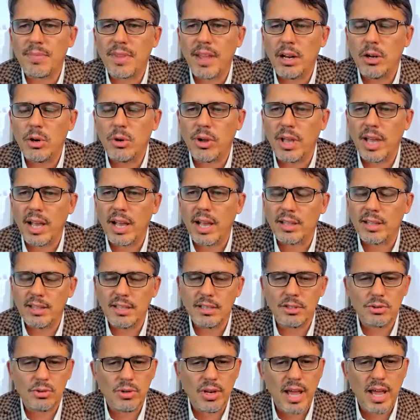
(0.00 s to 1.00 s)
looking at
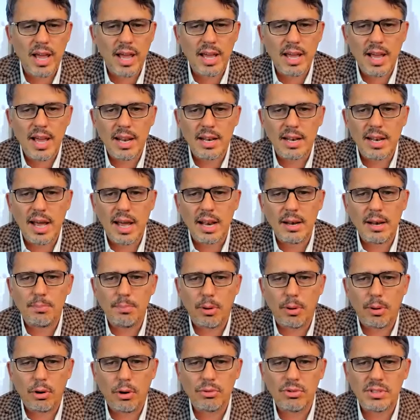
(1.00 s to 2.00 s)
this today, and
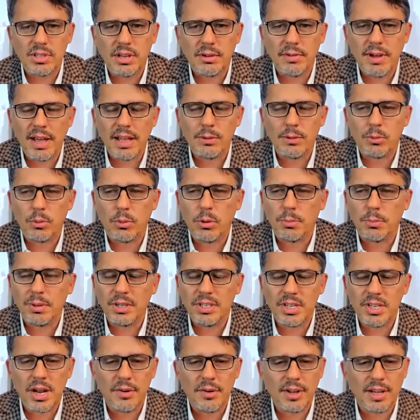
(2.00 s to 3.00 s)
post event we'll be
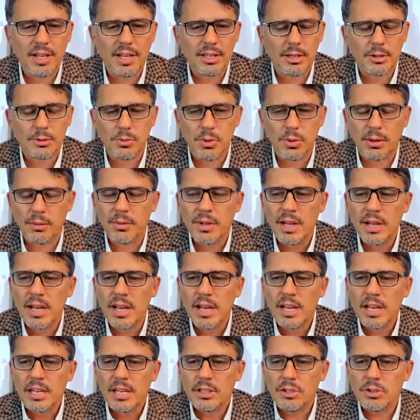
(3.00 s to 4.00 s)
sharing it as well.
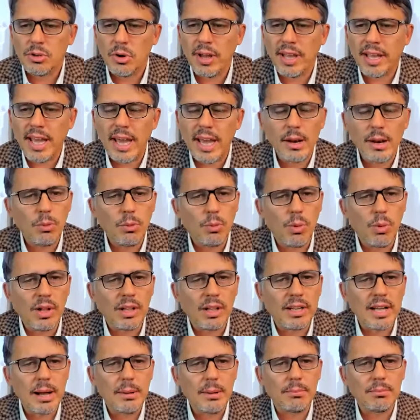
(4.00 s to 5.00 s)
So again,
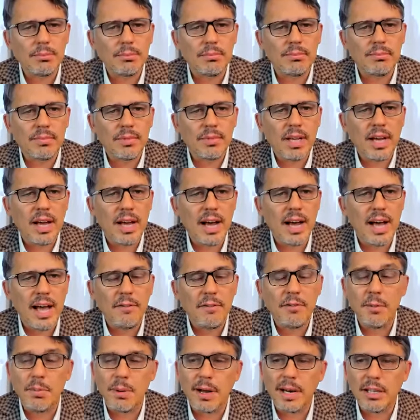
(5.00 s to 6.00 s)
welcome
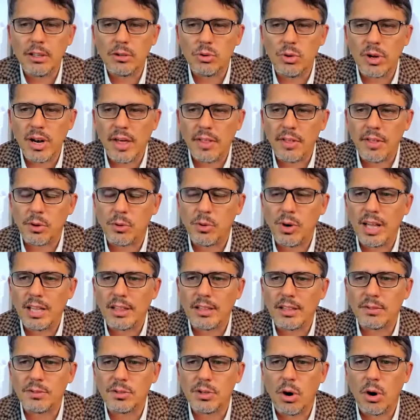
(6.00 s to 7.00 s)
everybody to another
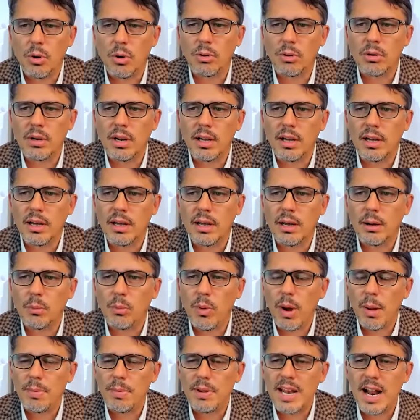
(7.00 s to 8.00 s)
Creative Zone
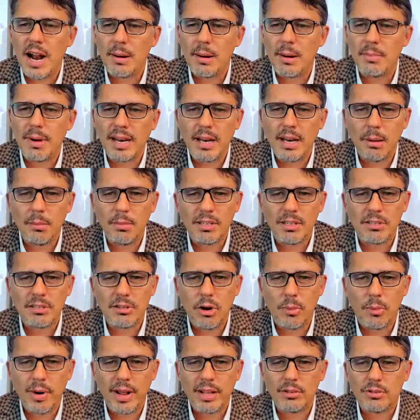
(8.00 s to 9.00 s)
webinar. My name is
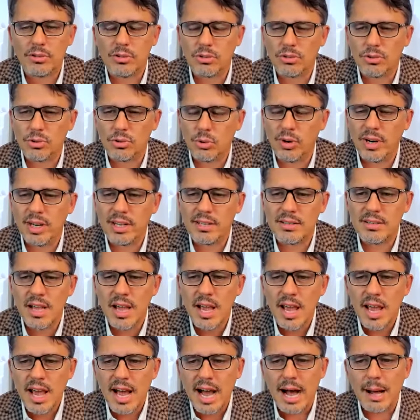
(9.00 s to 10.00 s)
Lorenzo Jooris.
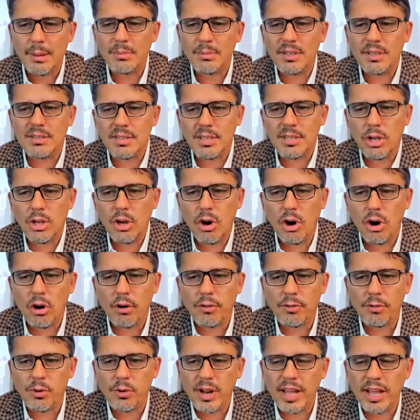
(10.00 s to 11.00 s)
I'm the CEO
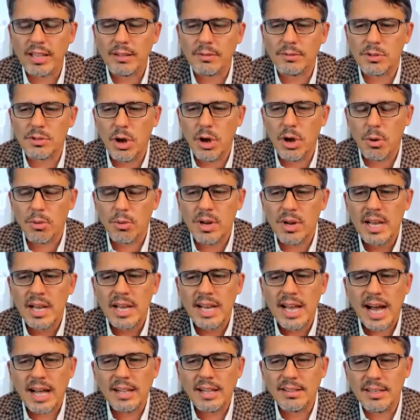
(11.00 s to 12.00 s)
of Creative Zone,
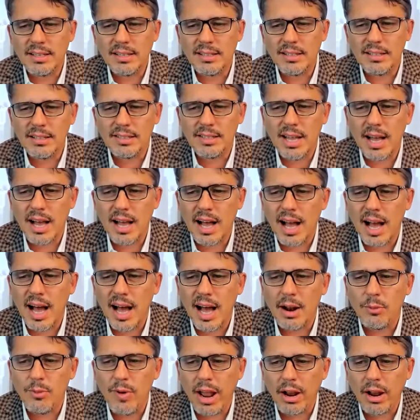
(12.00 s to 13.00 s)
and this is
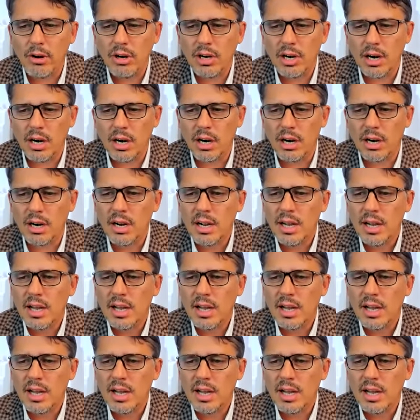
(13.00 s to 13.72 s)
a regular